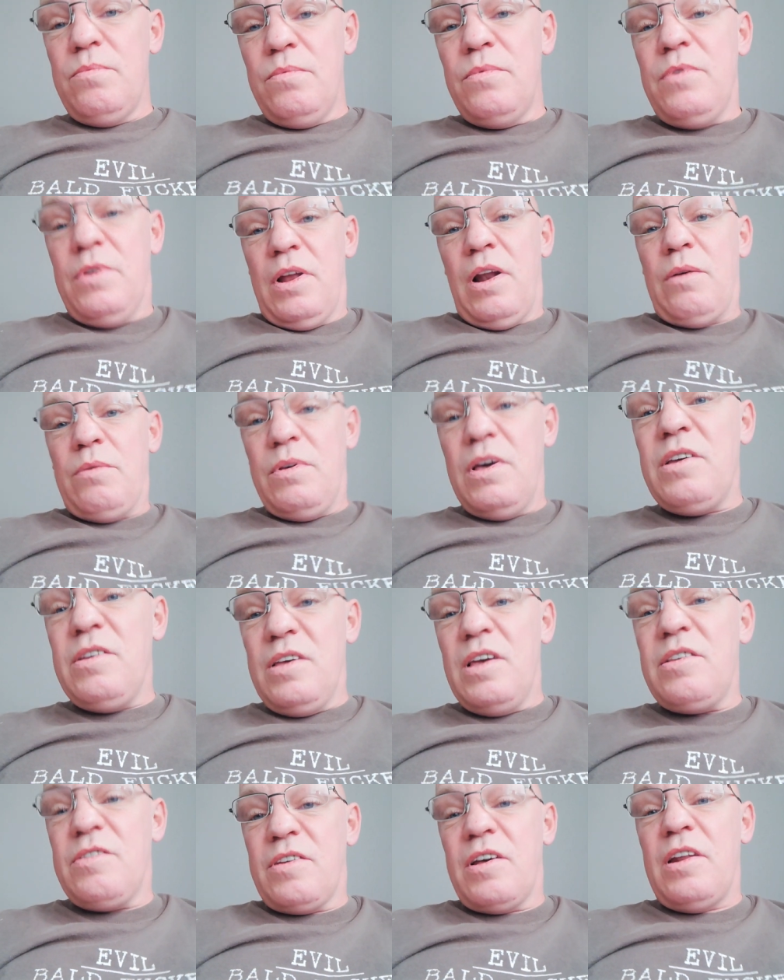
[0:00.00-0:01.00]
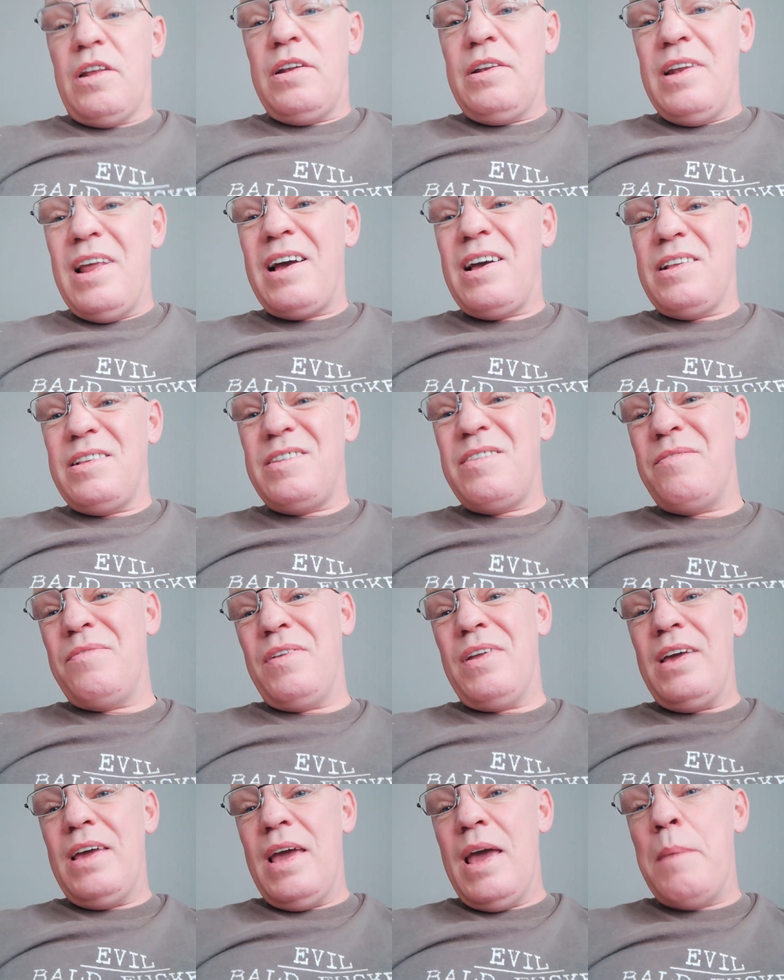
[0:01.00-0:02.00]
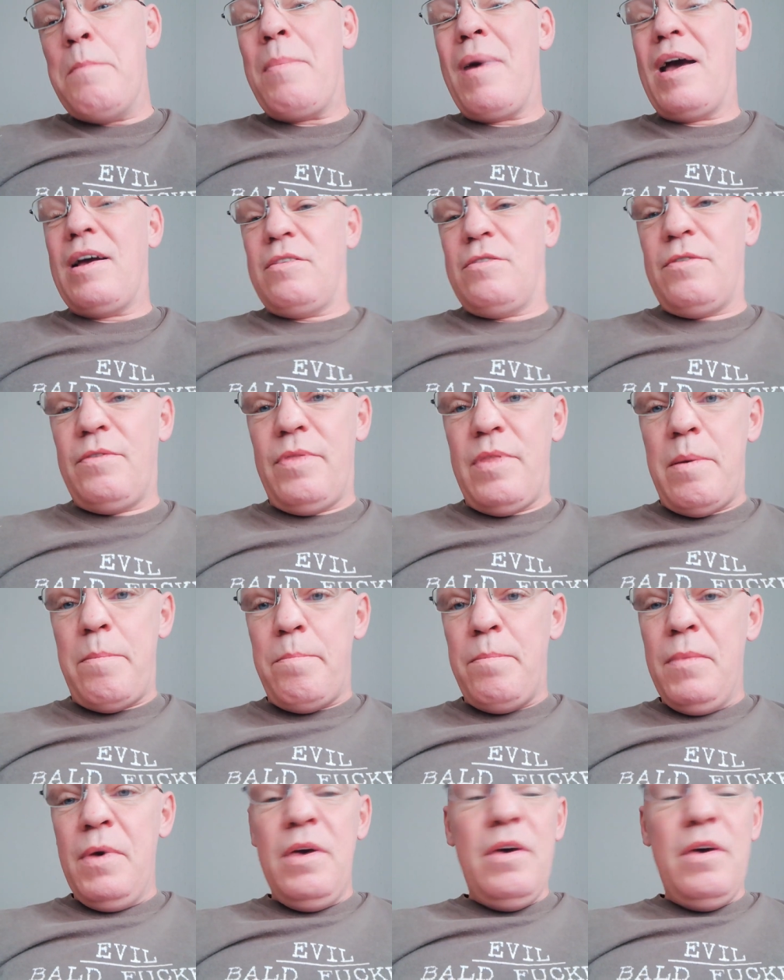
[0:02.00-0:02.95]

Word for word: you know, it's going to negatively impact on them.